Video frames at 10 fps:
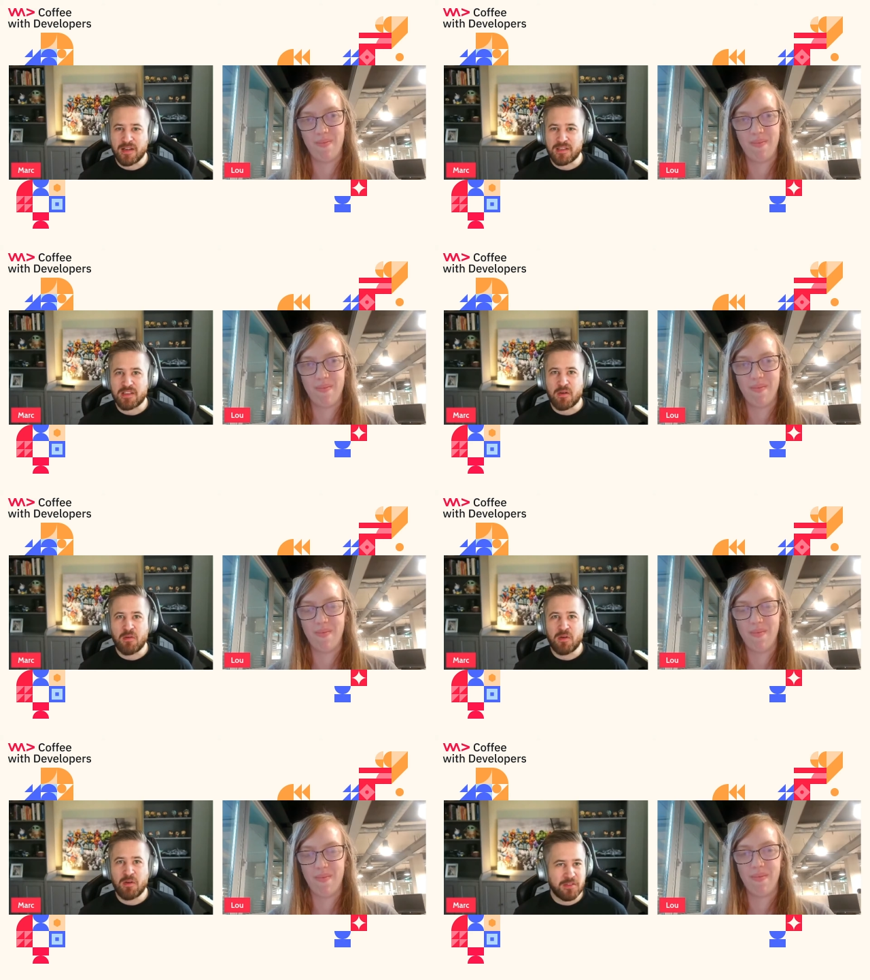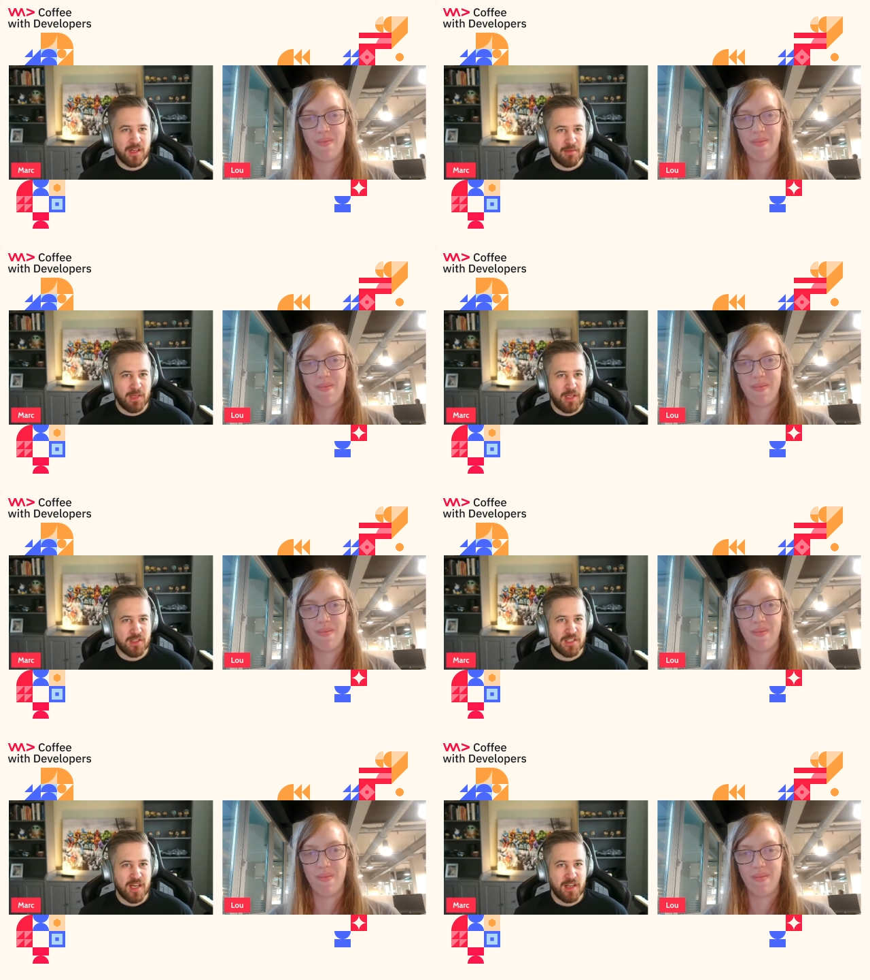Speaker 1: so, Lou, tell me, you
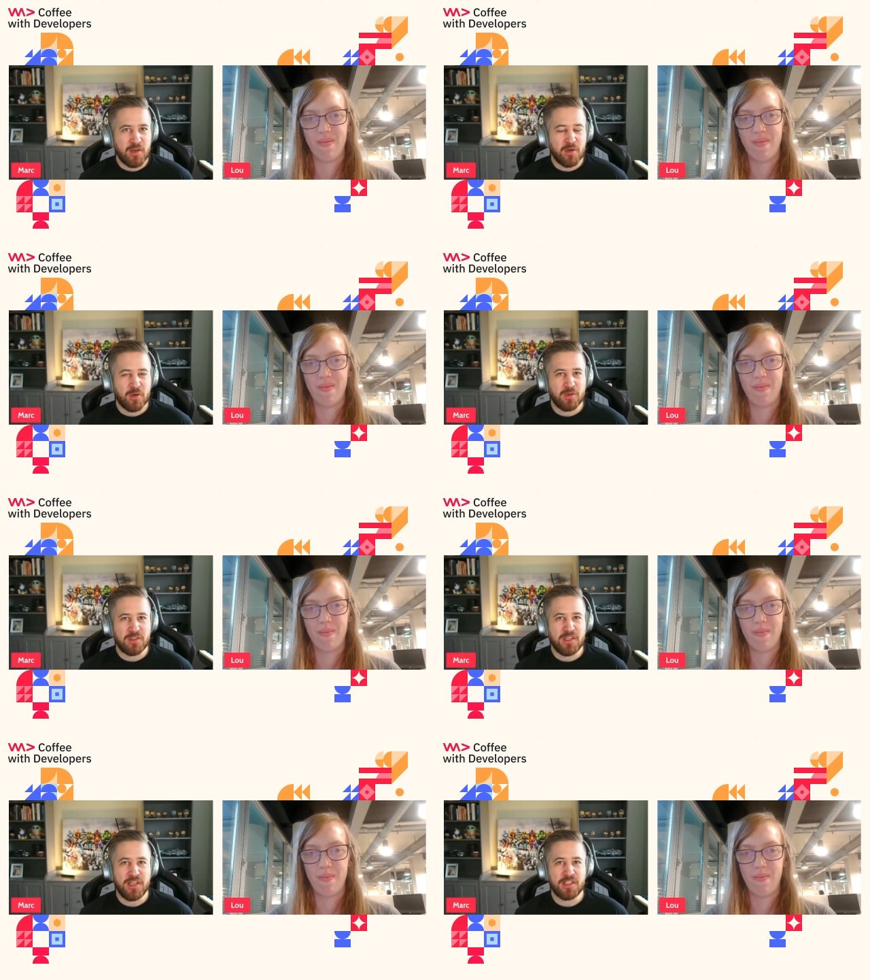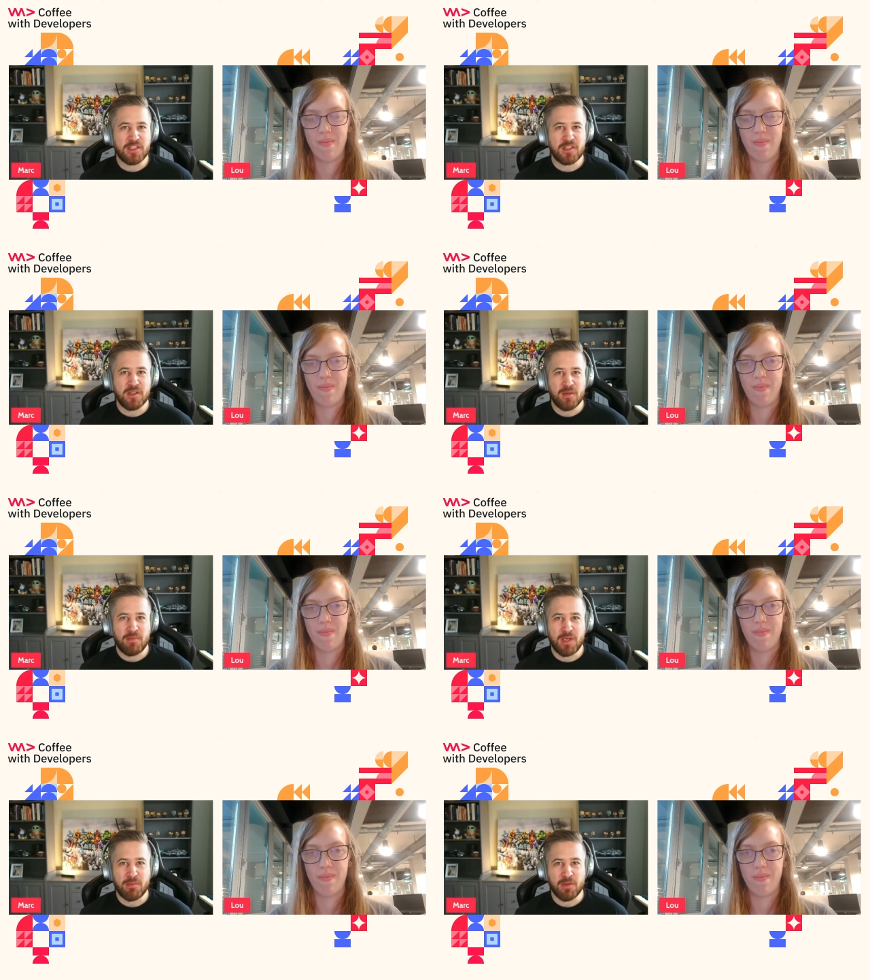said you teach
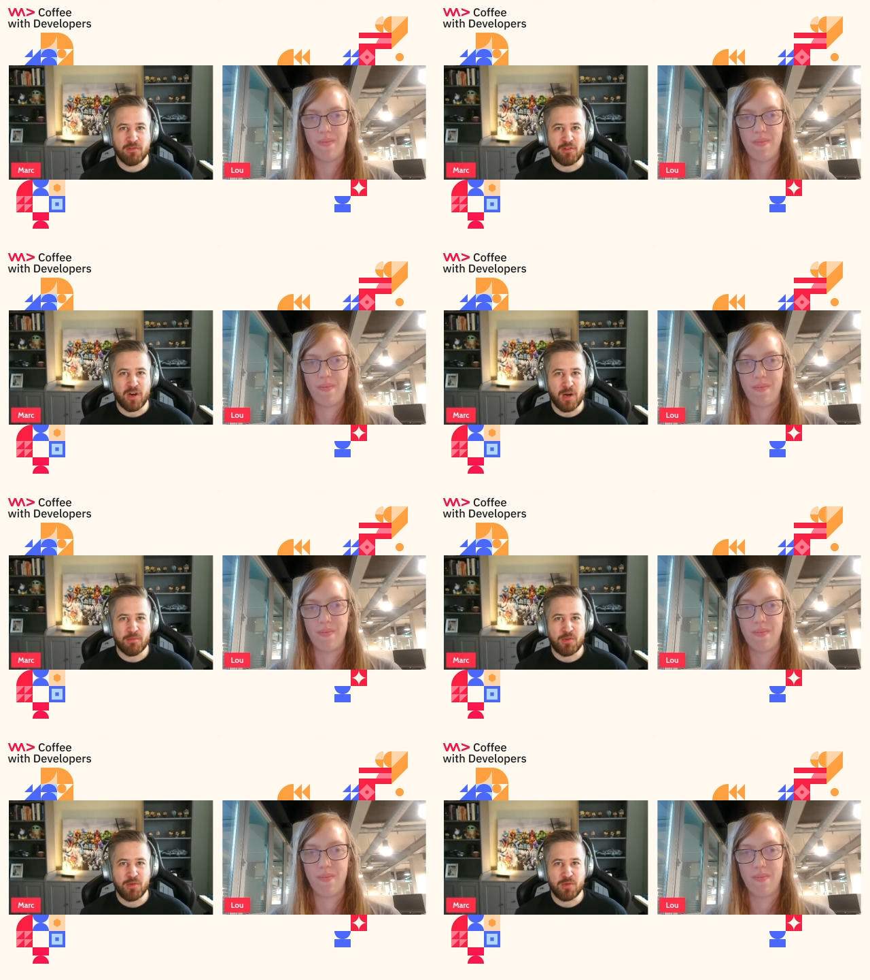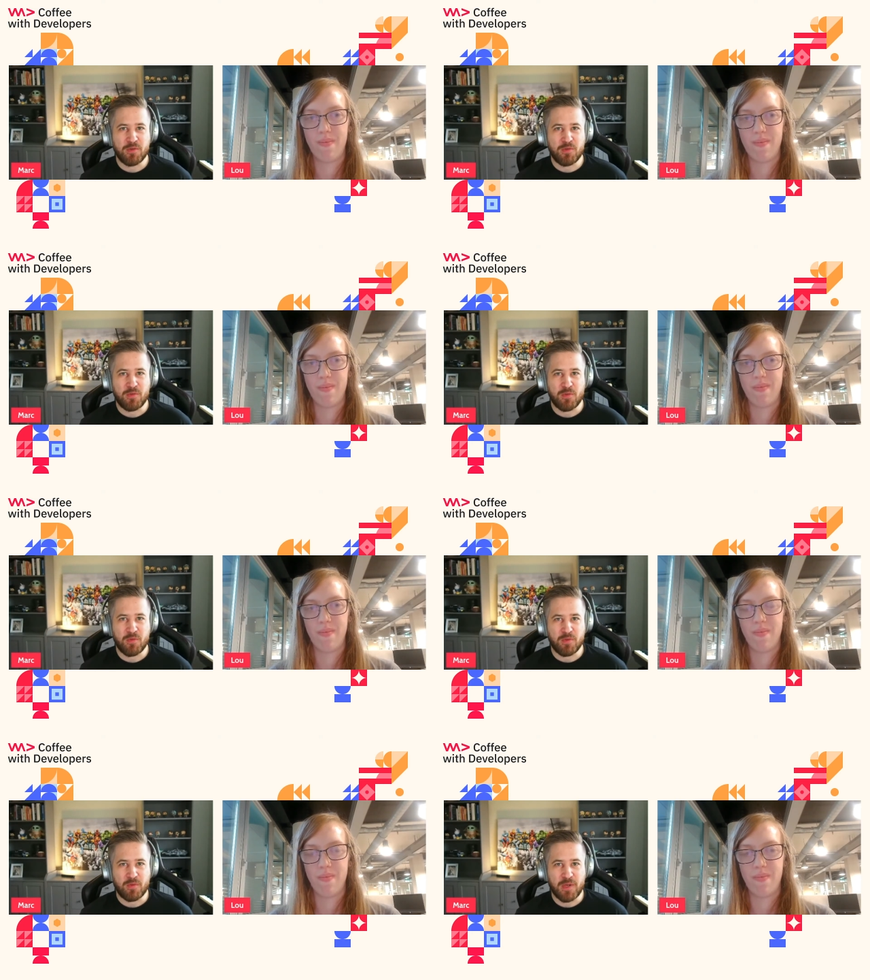people for up to
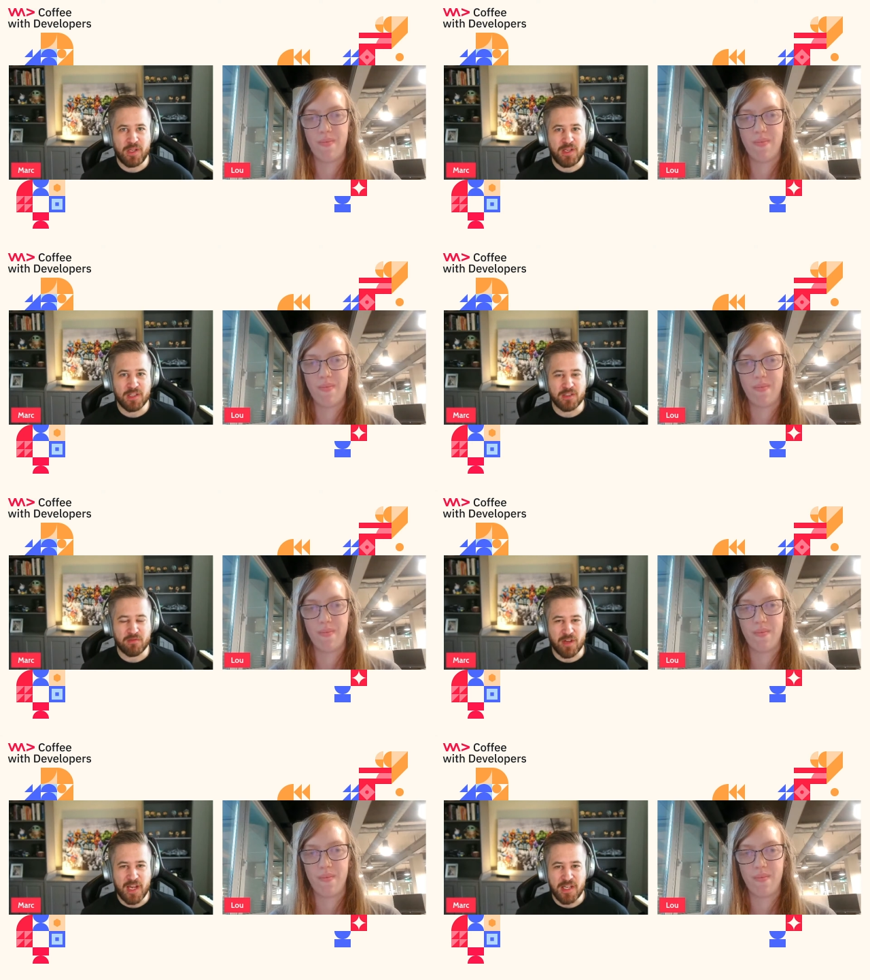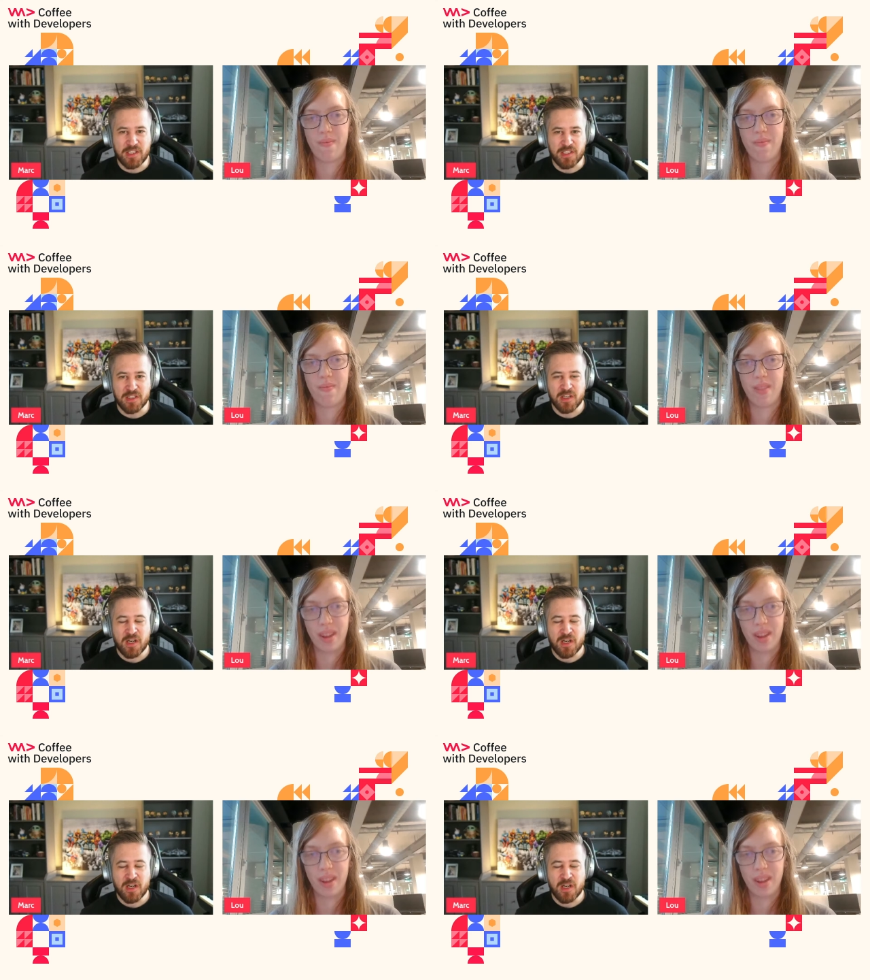tw 20 years of age.